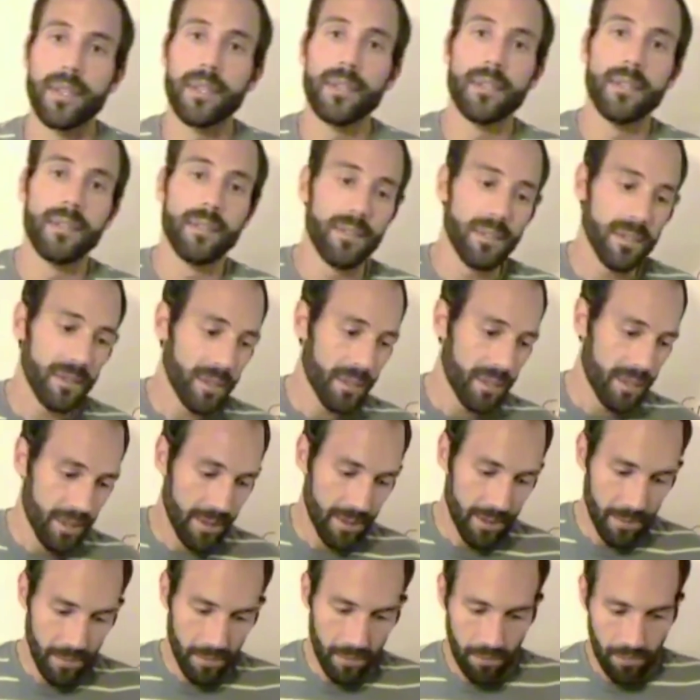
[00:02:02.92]
is
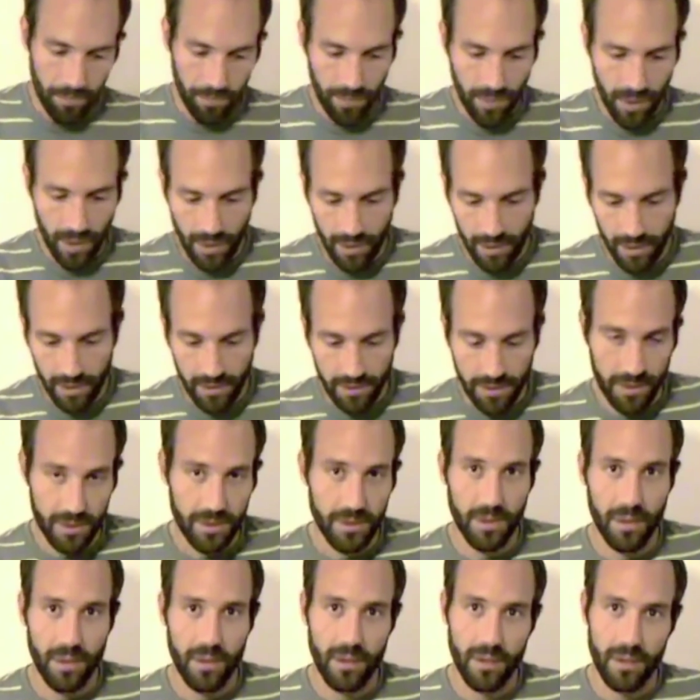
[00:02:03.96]

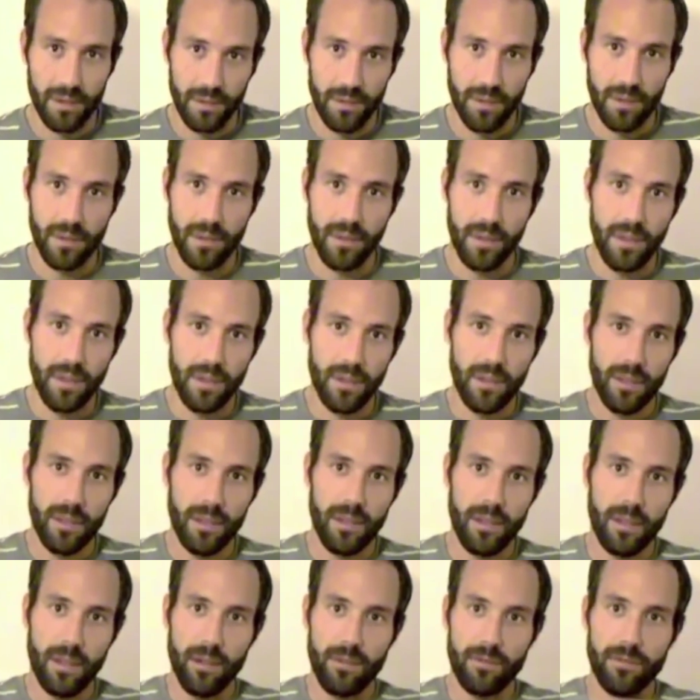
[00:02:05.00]

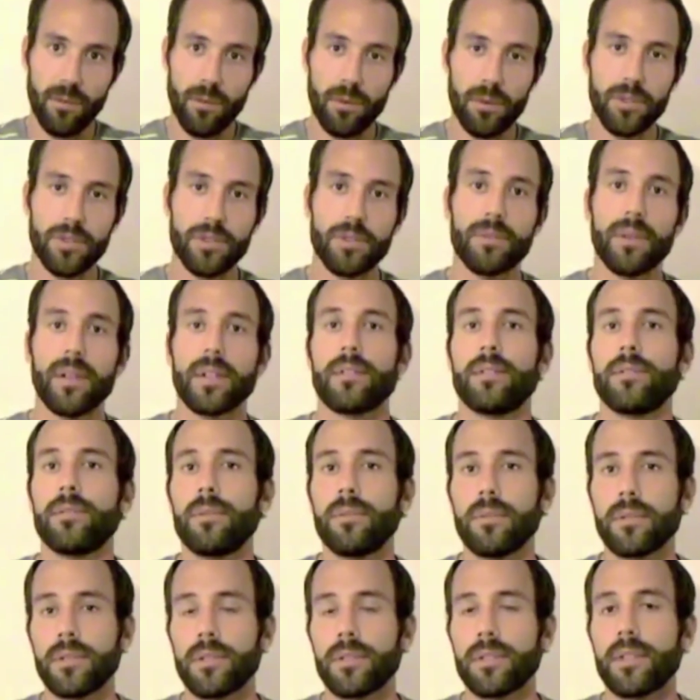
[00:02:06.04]
a force directed
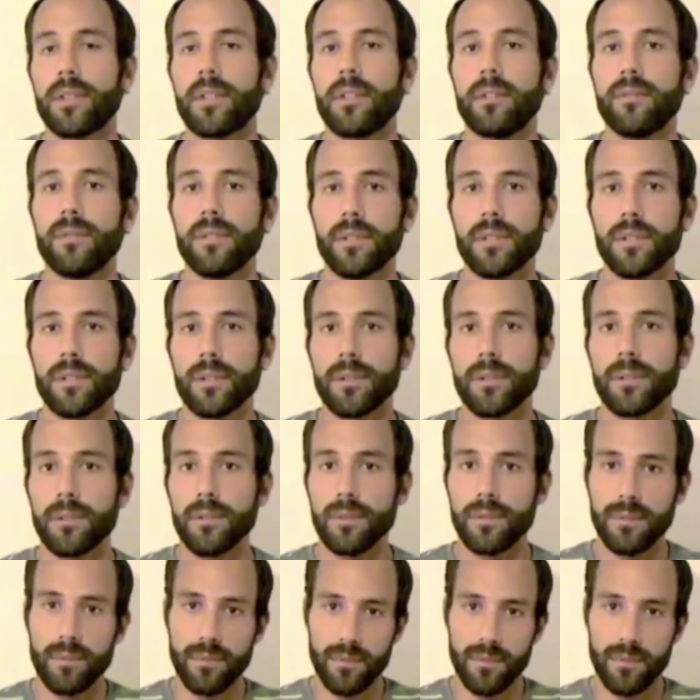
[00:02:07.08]
towards the center of a circle.